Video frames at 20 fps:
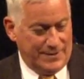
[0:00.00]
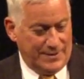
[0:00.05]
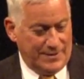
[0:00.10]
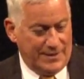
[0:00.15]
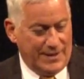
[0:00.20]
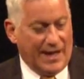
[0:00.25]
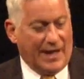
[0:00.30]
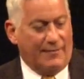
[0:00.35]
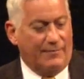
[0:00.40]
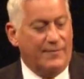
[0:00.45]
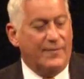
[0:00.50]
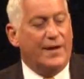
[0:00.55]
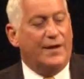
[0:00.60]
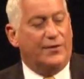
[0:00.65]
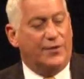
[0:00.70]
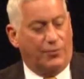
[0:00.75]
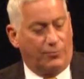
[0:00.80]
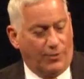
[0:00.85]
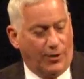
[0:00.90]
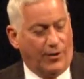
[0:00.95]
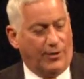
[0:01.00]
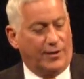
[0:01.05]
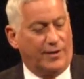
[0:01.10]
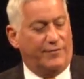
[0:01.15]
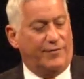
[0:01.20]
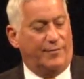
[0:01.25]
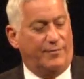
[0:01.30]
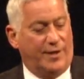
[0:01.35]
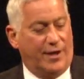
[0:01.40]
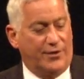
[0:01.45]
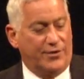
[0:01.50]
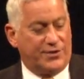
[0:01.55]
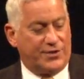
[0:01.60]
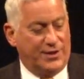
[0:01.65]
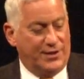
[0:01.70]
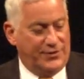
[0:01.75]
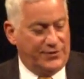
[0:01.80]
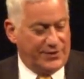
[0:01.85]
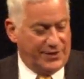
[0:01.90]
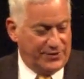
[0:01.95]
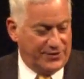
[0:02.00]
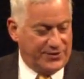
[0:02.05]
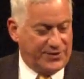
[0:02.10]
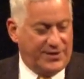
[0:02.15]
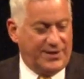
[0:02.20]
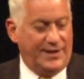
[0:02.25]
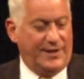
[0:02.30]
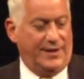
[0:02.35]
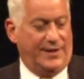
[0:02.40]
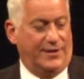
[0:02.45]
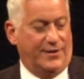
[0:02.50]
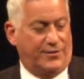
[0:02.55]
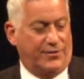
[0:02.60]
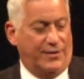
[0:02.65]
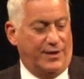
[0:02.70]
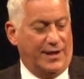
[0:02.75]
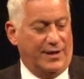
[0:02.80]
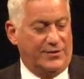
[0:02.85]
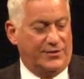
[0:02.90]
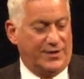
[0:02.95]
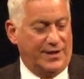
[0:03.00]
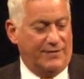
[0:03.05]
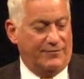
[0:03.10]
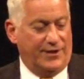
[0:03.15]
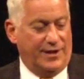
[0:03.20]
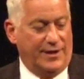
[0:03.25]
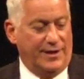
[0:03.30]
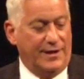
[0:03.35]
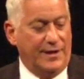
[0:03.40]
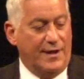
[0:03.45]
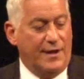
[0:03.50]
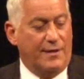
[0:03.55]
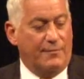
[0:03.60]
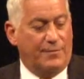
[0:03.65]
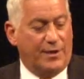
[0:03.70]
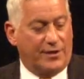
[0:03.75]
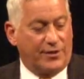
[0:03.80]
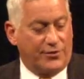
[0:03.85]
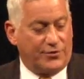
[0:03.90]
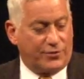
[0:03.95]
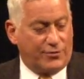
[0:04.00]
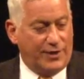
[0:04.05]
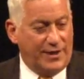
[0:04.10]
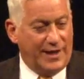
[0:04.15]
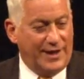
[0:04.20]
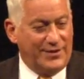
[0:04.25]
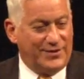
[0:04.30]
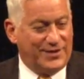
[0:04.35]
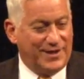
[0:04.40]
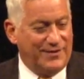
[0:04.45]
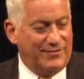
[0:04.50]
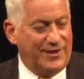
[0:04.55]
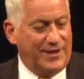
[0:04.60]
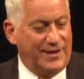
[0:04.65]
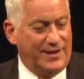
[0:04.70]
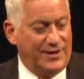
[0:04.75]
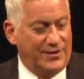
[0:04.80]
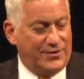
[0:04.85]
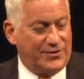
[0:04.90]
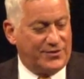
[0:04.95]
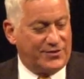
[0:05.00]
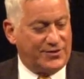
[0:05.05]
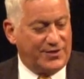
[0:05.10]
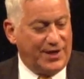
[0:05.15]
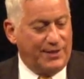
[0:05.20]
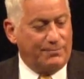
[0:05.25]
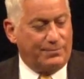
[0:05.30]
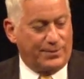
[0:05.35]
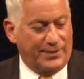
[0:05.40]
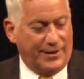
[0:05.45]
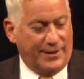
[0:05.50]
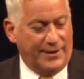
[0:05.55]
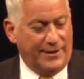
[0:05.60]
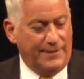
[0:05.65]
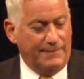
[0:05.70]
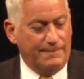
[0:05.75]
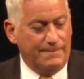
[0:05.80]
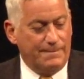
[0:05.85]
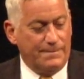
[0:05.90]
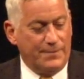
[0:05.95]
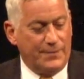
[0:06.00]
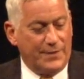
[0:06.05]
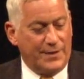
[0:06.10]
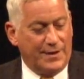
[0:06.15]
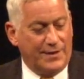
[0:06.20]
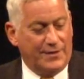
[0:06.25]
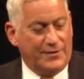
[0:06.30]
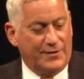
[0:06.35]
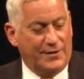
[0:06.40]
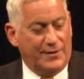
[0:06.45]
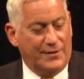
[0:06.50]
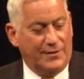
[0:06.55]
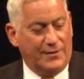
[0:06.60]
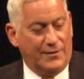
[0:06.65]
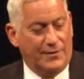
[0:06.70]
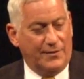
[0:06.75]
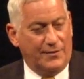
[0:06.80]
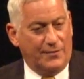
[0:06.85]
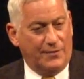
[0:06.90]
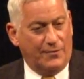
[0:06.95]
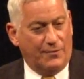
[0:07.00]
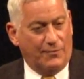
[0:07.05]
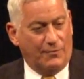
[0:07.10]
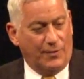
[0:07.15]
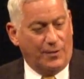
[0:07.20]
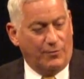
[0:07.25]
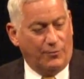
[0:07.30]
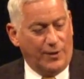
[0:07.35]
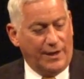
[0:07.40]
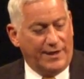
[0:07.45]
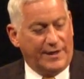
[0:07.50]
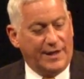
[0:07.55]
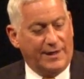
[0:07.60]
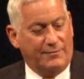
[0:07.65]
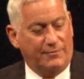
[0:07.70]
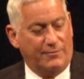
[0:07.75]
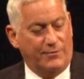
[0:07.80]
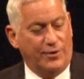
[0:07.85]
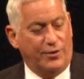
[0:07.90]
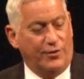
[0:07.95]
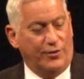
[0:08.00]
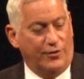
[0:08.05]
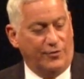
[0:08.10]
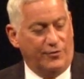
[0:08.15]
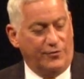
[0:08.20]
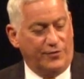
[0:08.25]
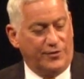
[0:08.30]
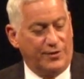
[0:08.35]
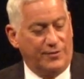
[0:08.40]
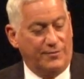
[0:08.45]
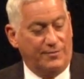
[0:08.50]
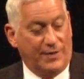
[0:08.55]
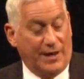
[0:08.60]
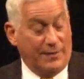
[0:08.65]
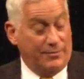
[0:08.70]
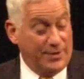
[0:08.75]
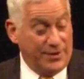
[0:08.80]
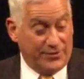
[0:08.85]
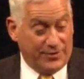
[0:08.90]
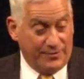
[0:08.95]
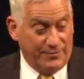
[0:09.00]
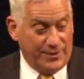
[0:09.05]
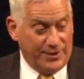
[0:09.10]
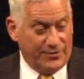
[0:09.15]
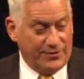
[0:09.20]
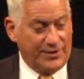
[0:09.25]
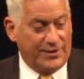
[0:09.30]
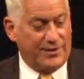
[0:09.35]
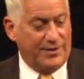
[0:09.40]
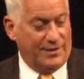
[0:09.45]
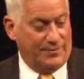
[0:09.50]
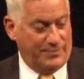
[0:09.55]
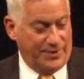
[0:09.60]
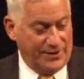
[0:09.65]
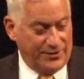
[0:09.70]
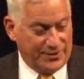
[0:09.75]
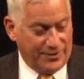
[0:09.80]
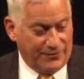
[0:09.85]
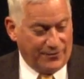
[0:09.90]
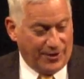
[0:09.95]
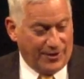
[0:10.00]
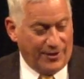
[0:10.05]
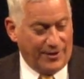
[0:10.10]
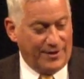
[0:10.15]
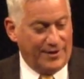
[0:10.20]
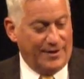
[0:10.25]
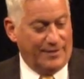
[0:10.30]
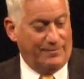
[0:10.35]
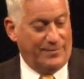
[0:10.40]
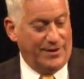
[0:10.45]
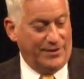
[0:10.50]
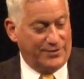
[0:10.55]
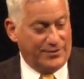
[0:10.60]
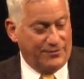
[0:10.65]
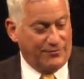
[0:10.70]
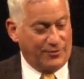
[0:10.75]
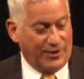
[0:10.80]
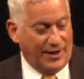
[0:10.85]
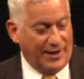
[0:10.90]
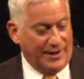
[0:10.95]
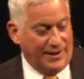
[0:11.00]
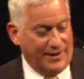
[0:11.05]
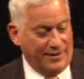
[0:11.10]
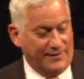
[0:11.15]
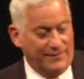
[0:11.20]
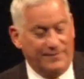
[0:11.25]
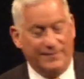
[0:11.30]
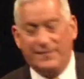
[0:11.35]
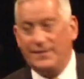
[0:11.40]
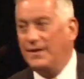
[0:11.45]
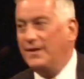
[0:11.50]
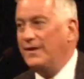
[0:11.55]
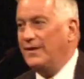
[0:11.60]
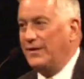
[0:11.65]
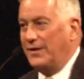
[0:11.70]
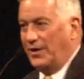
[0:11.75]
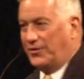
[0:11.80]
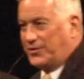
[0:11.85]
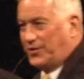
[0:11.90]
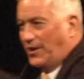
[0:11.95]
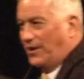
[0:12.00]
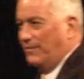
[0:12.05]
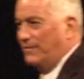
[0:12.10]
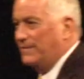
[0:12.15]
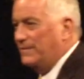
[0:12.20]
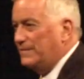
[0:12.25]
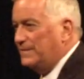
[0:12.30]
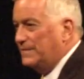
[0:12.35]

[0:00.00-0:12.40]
Yeah, the role of emotions is key to creativity. Because creativity is simply when we get moved by a piece of music, a piece of art, a piece of writing. Yes, sir.